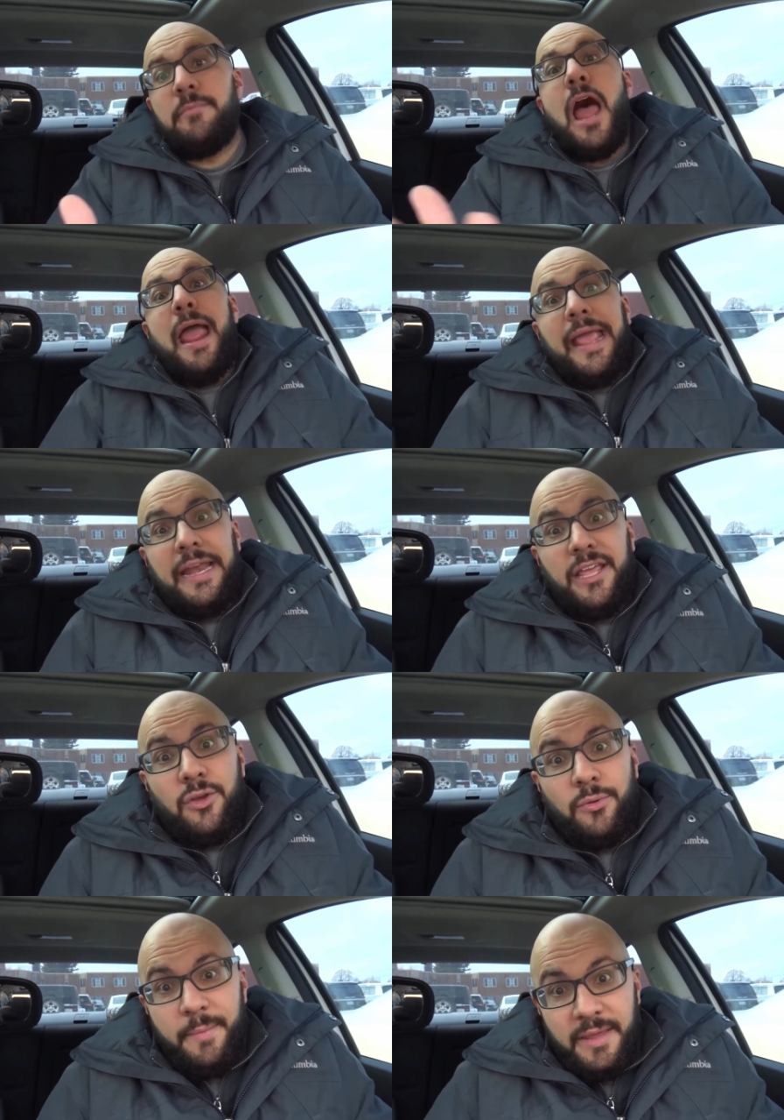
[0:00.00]
Not hitting
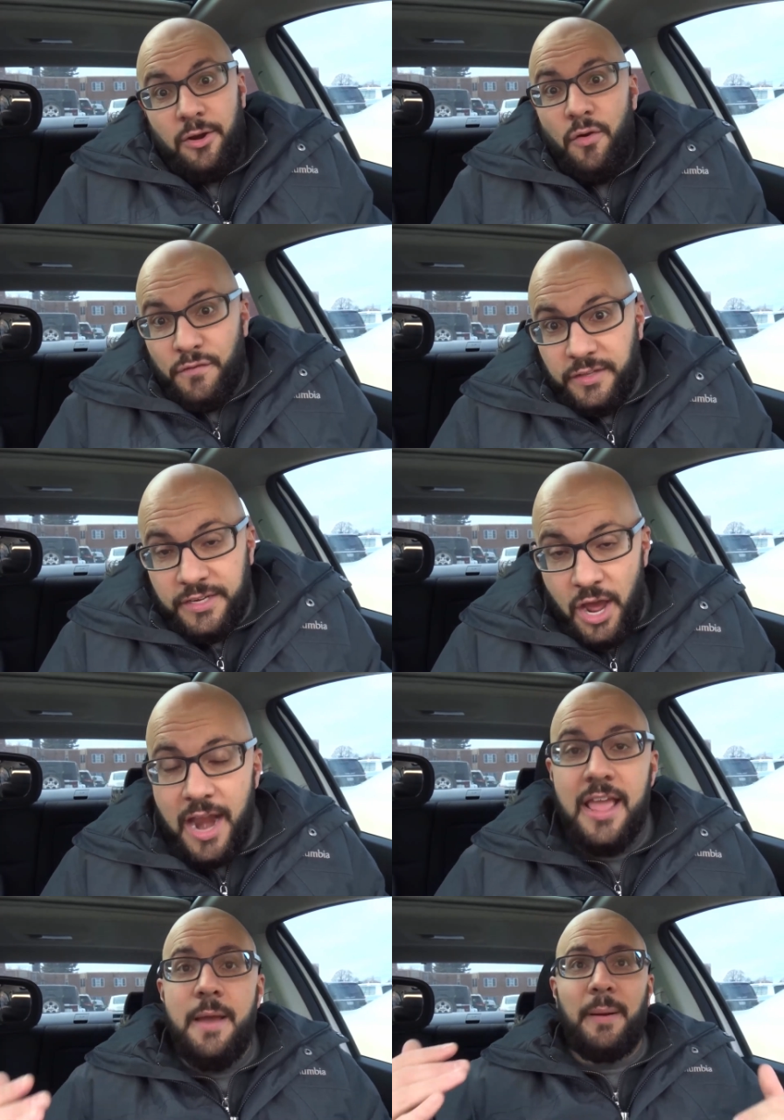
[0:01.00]
you, I mean, hopefully not,